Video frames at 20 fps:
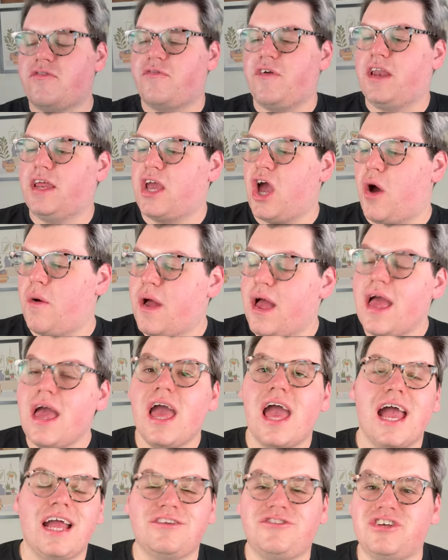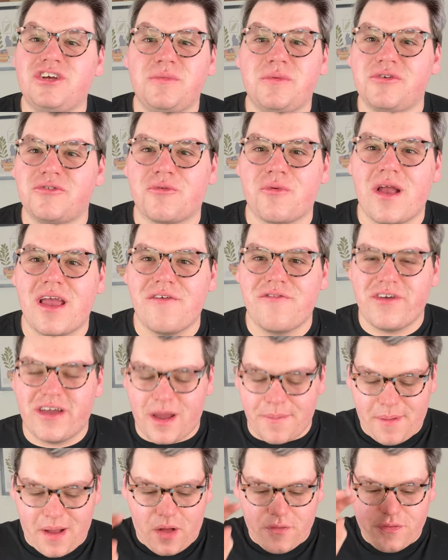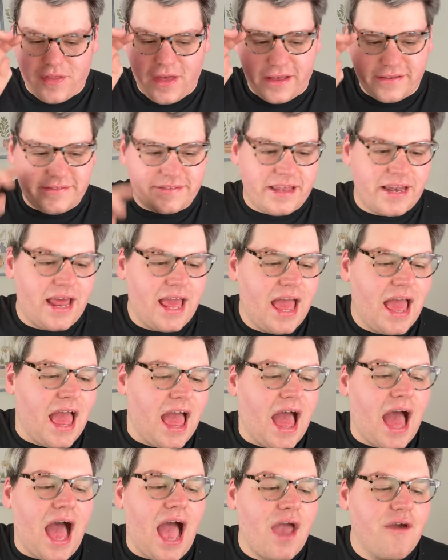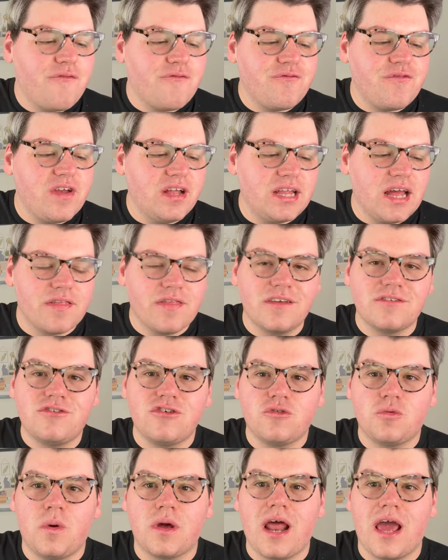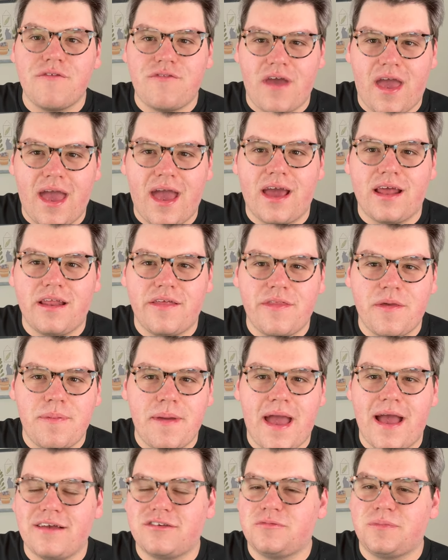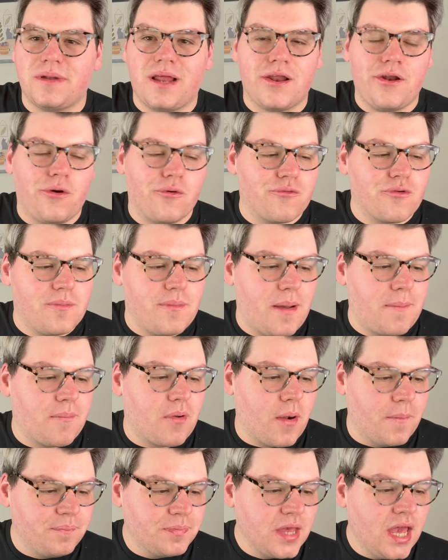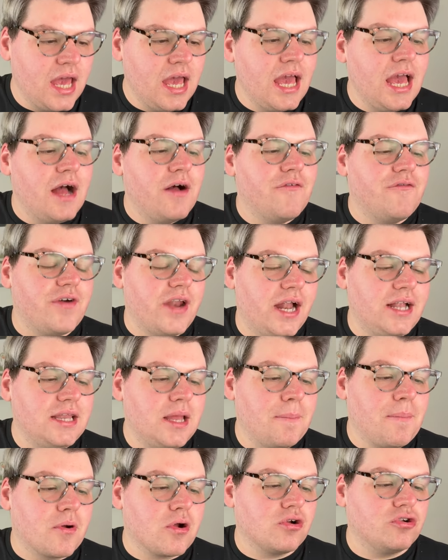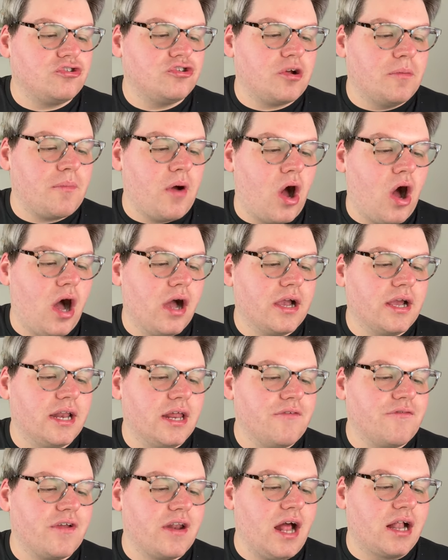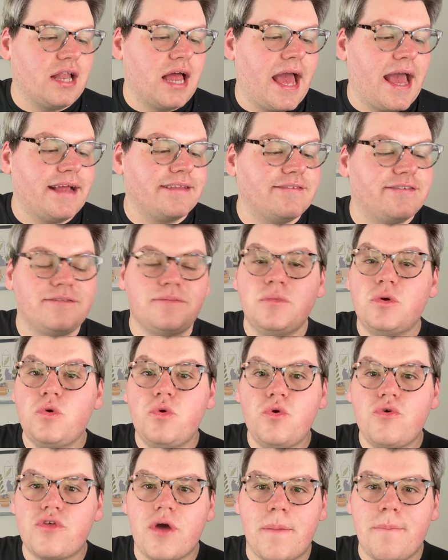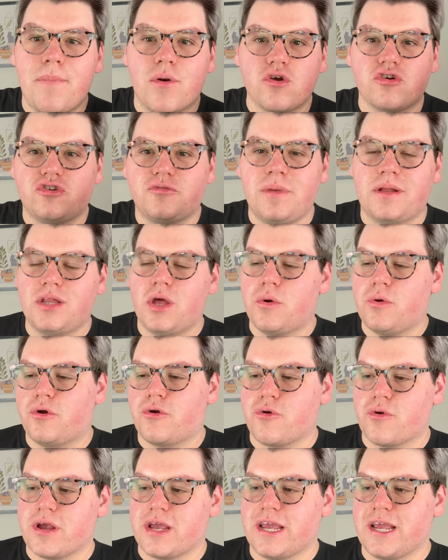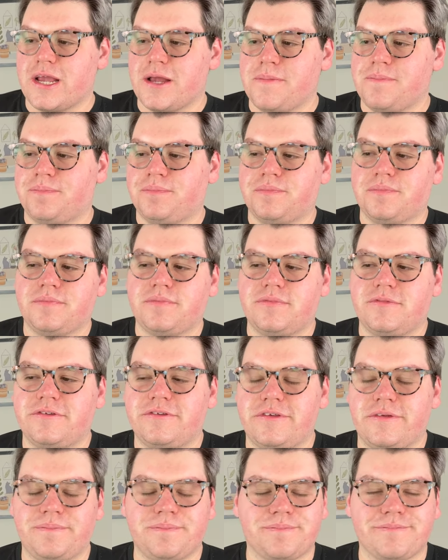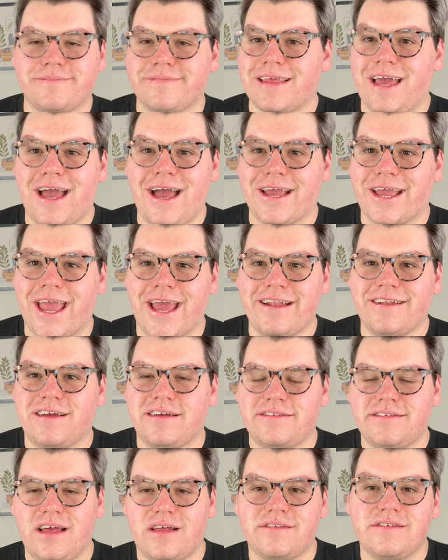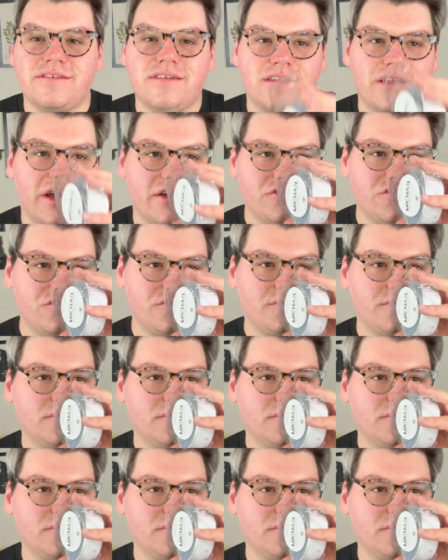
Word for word: video and she was raving about this and I feel like this is one I've had in the past, but I don't remember. Vanilla Birch, Mahogany Vanilla, and Smooth Marshmallow Cream. Again, sounds delish.